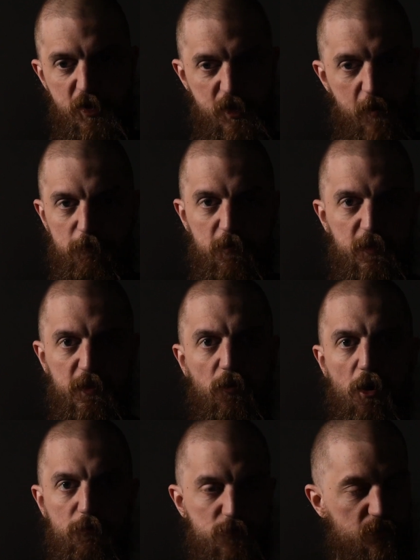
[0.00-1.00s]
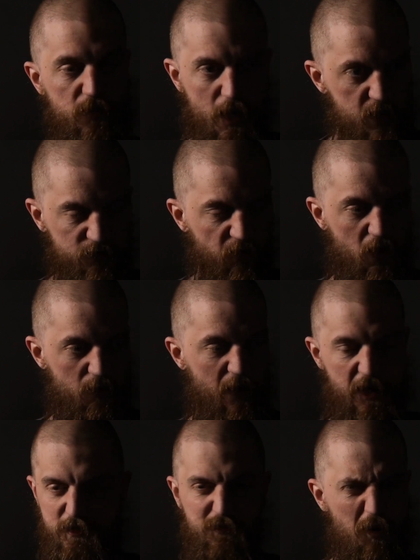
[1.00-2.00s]
everything off. So, nah, it's fine,
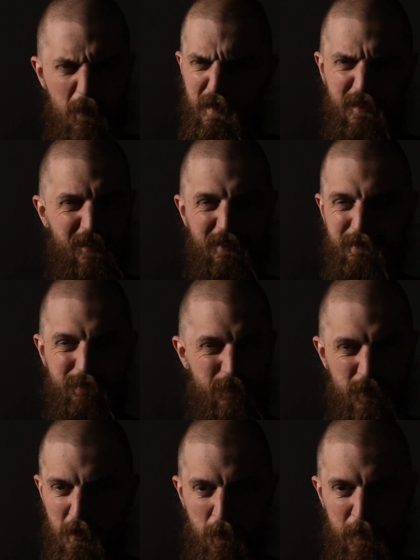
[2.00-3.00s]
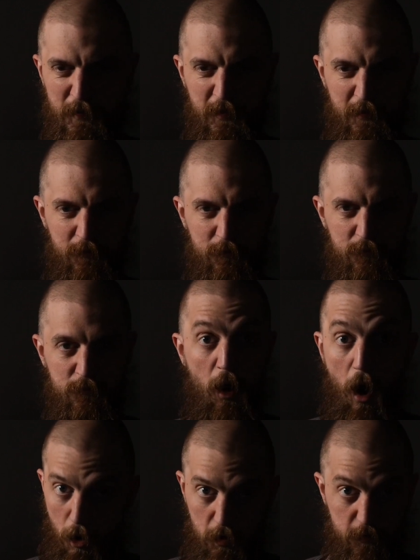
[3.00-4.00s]
man. It's no big deal. It's no big deal.
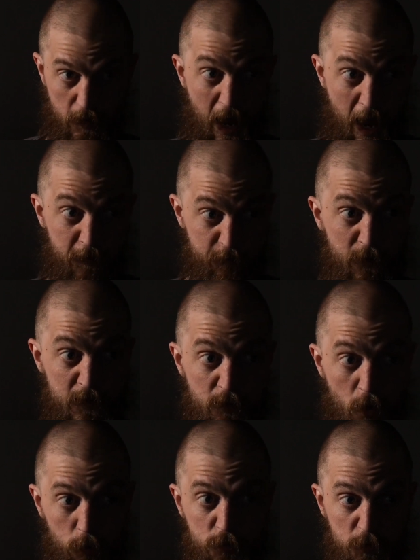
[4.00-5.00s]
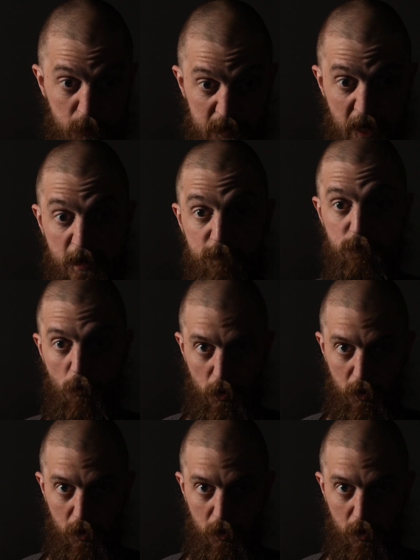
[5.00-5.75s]
I have been known to be a royal